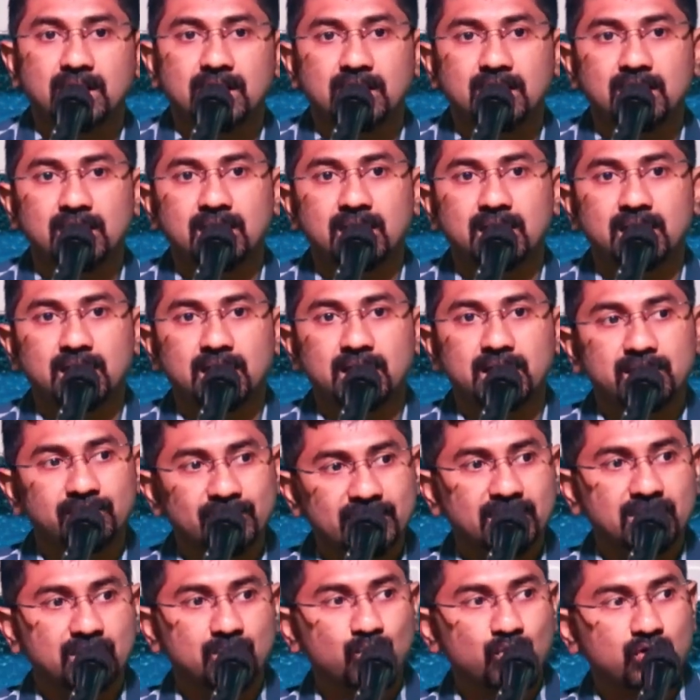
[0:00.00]
uh,
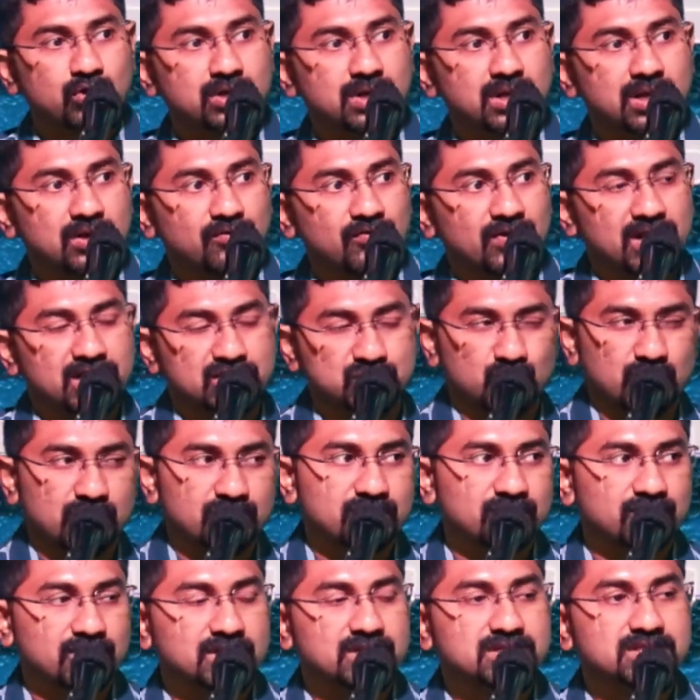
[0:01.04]
even remote village, one of
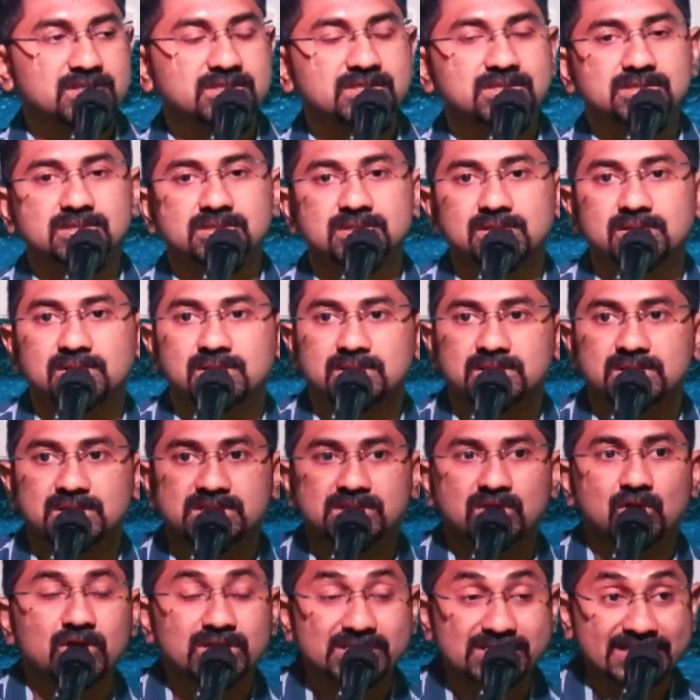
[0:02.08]
the villages, uh,
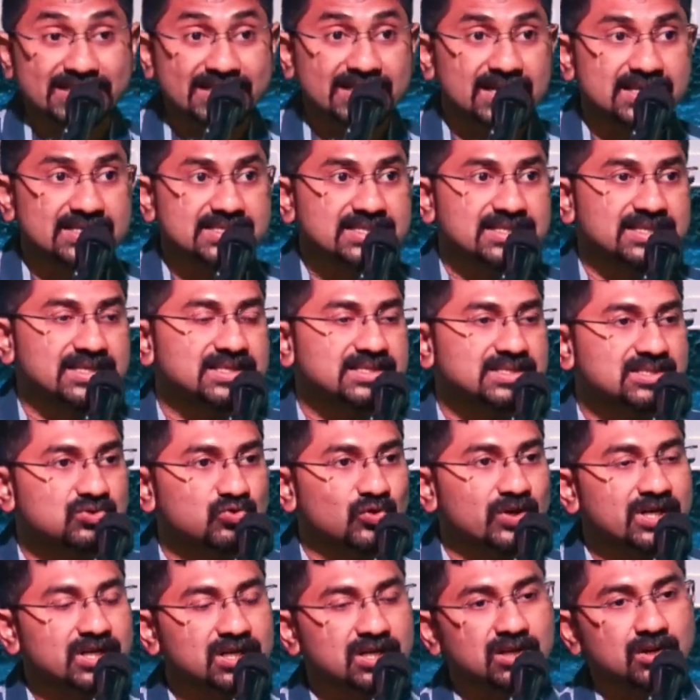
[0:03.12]
it's called Singasni,
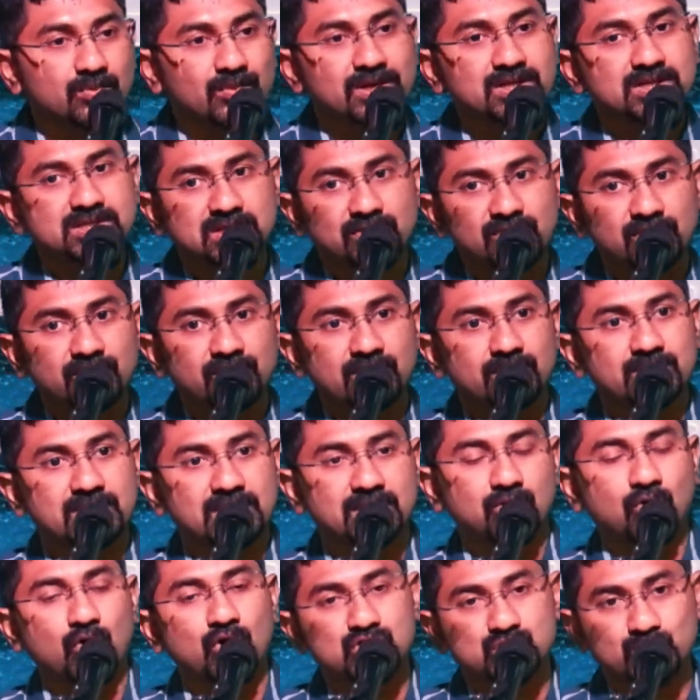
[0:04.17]
20 kilometers away from
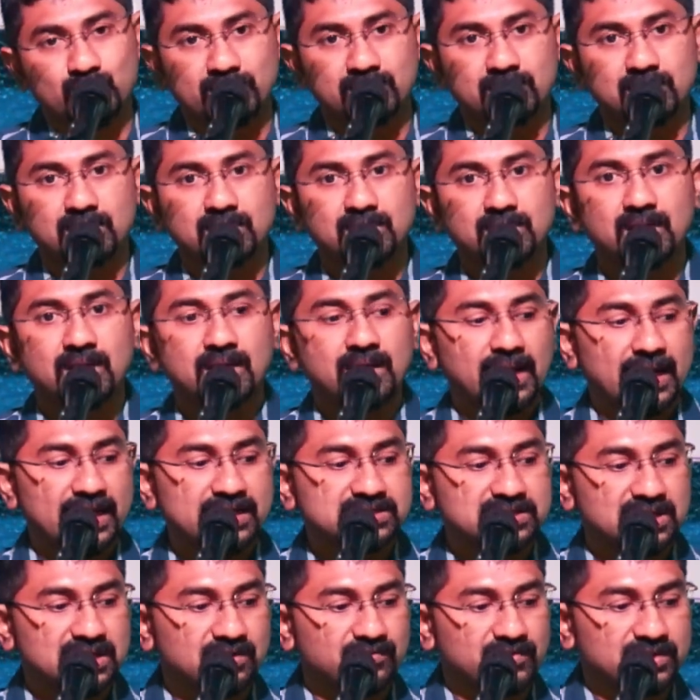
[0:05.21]
that hospital. I
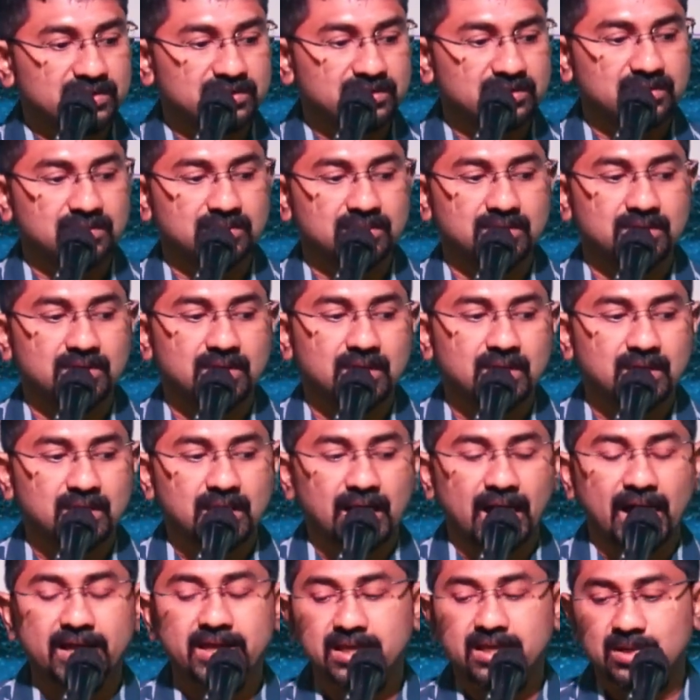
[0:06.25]
stayed with the
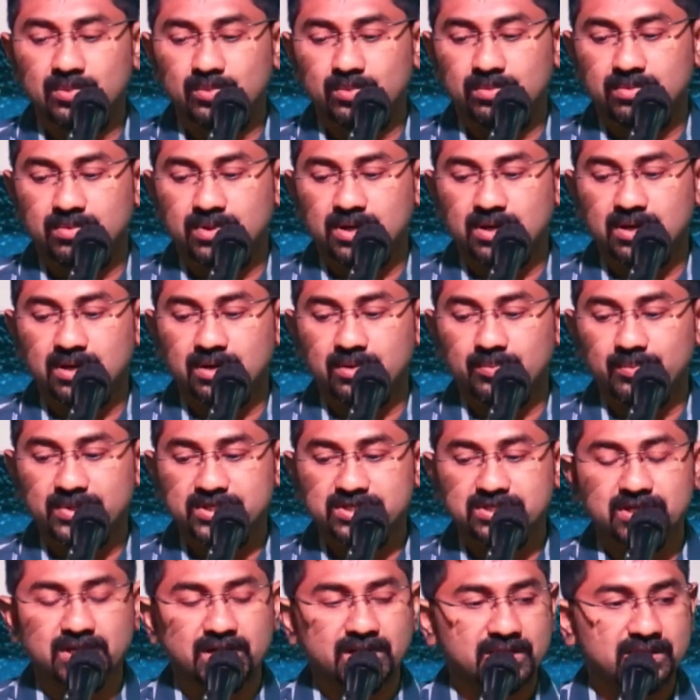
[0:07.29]
IEM uh,
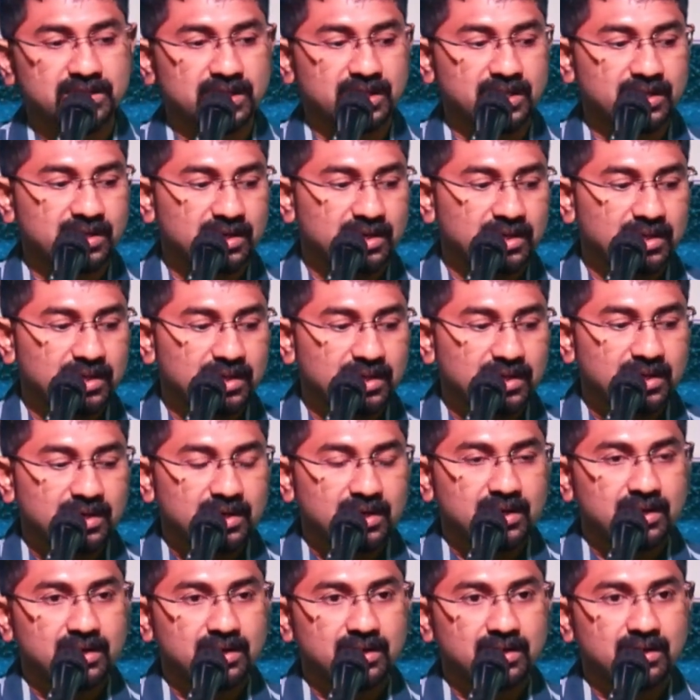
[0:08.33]
missionary there
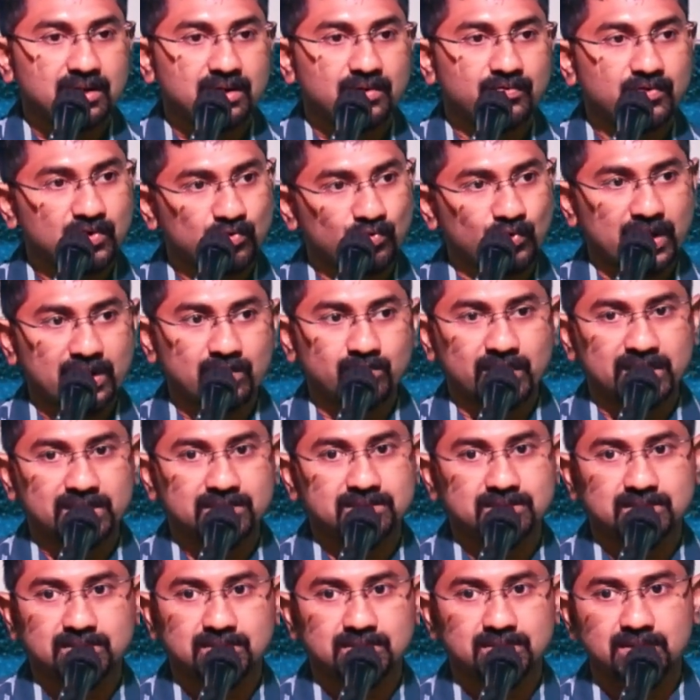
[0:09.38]
for one
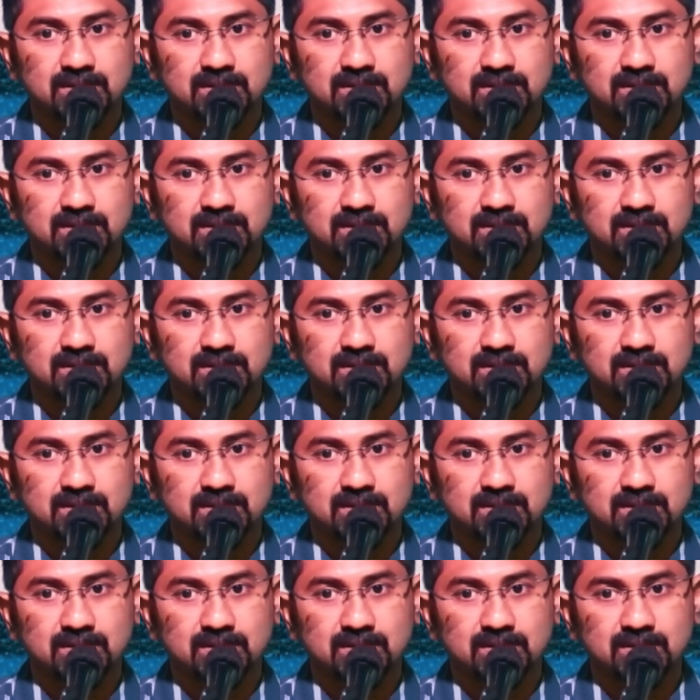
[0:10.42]
month.